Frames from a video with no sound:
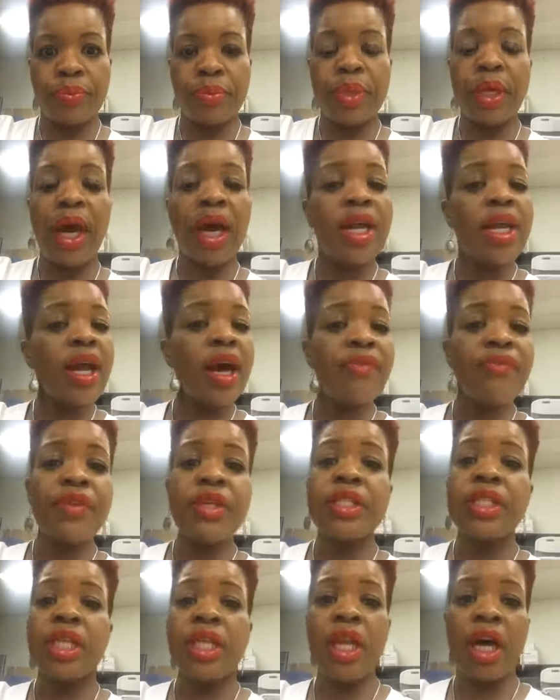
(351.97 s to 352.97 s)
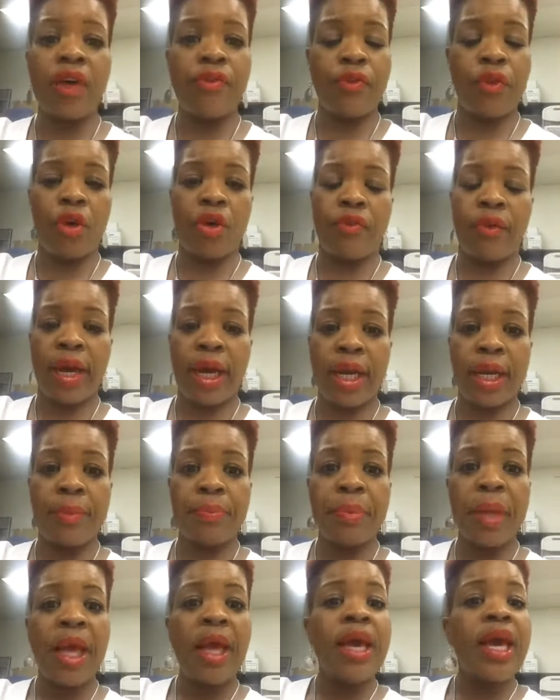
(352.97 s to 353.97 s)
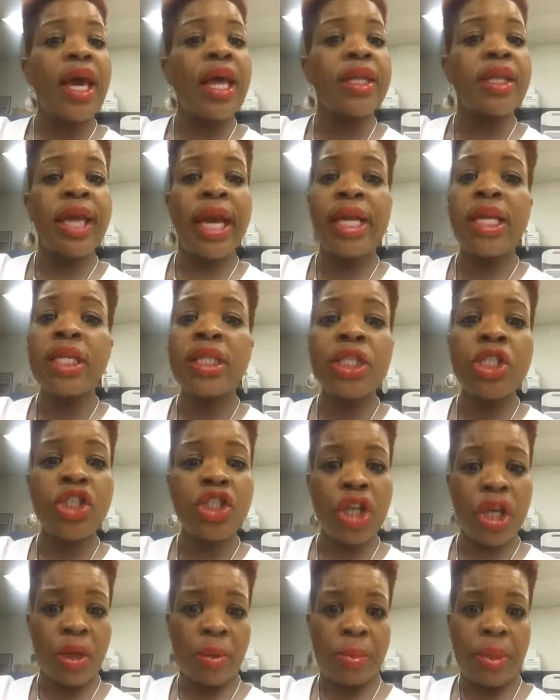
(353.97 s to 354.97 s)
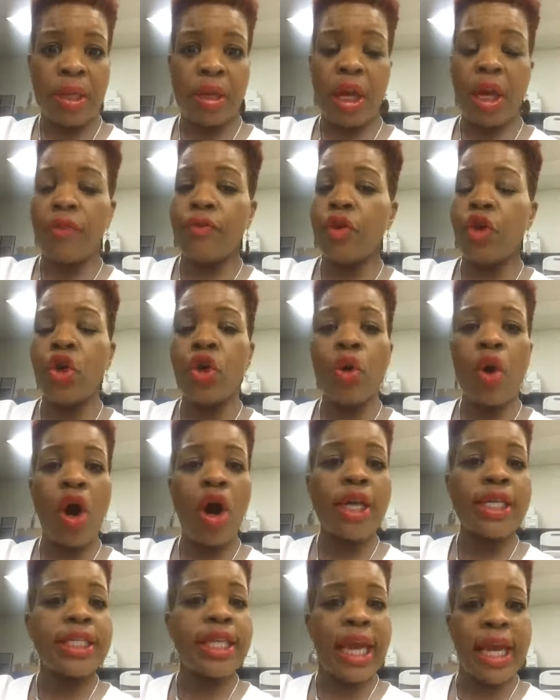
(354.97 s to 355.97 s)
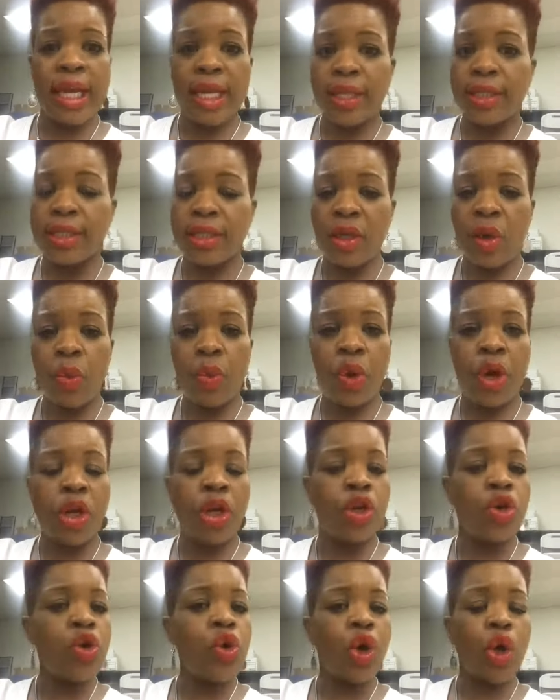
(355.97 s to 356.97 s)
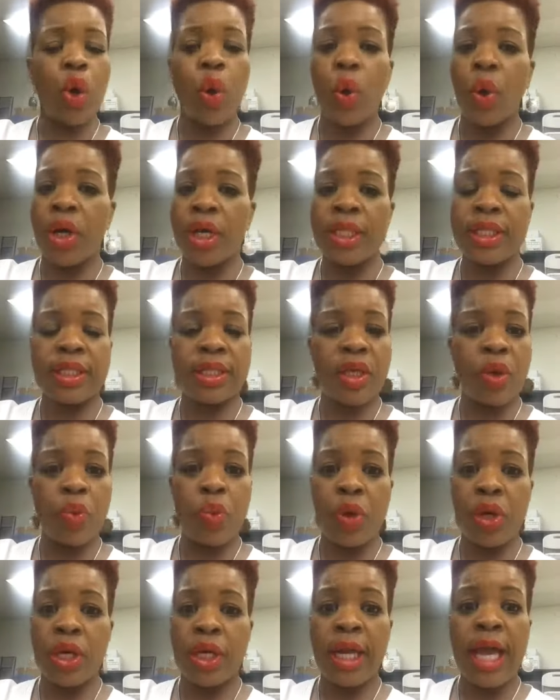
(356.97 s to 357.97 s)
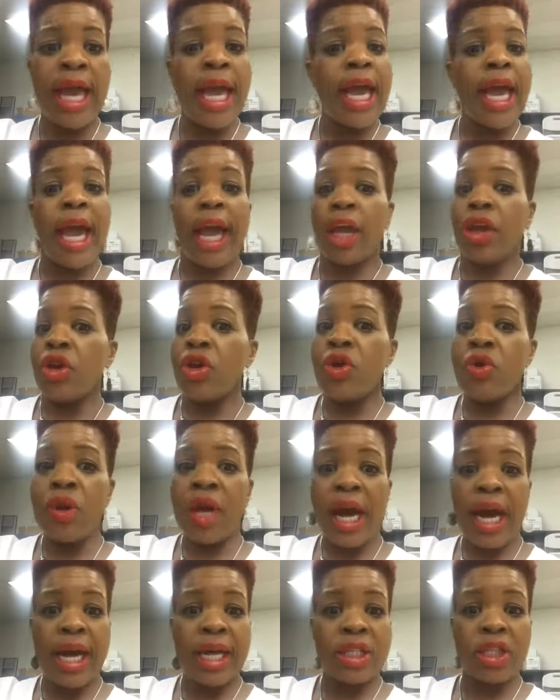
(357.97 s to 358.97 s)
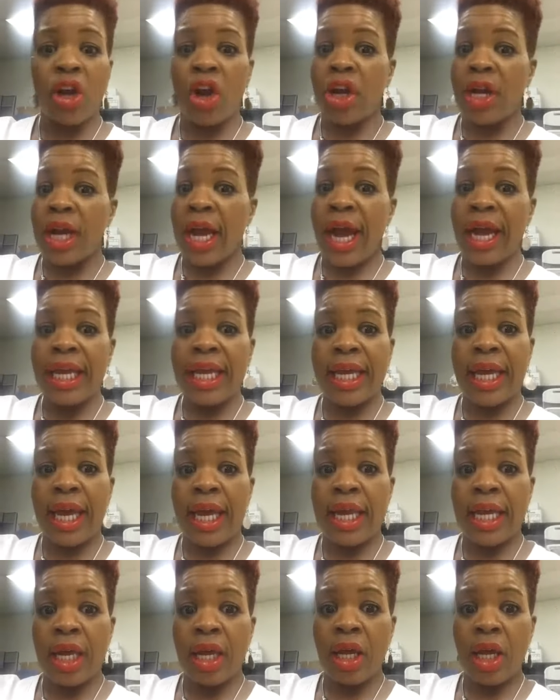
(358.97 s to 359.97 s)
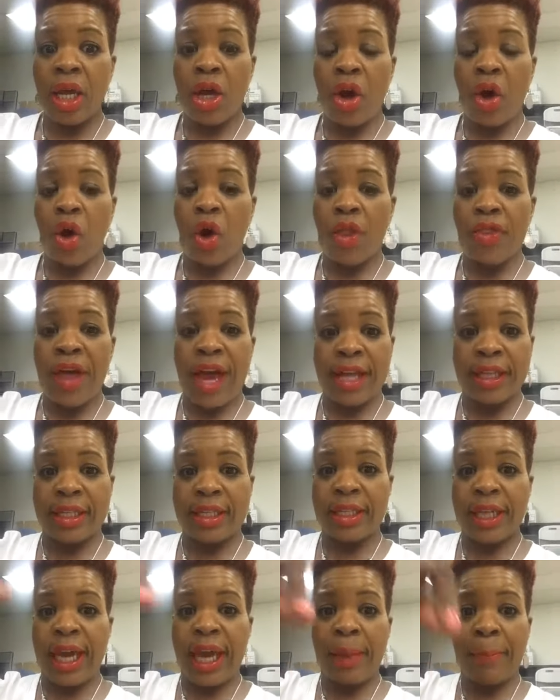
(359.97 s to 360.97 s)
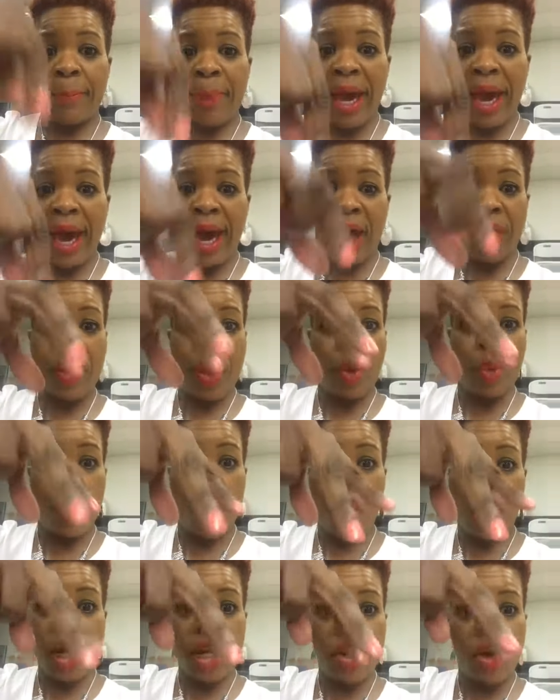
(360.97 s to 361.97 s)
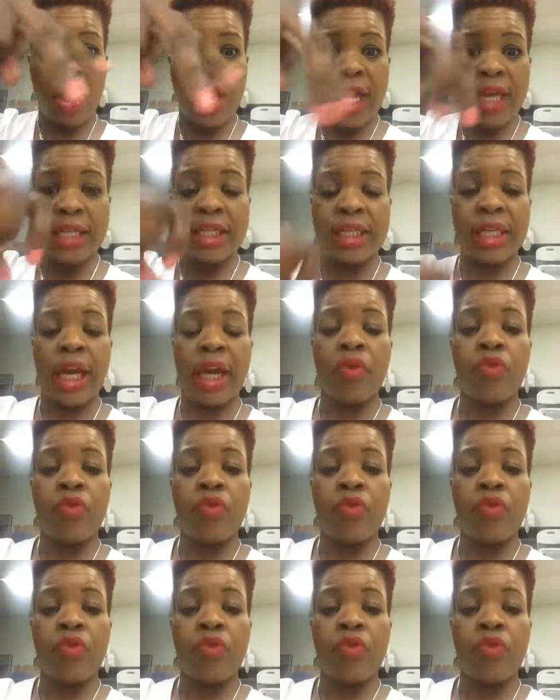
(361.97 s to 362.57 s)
Enough is enough already. And ladies and gentlemen, if you are dating someone and you are courting someone and you guys are not getting on that same path and walking on that same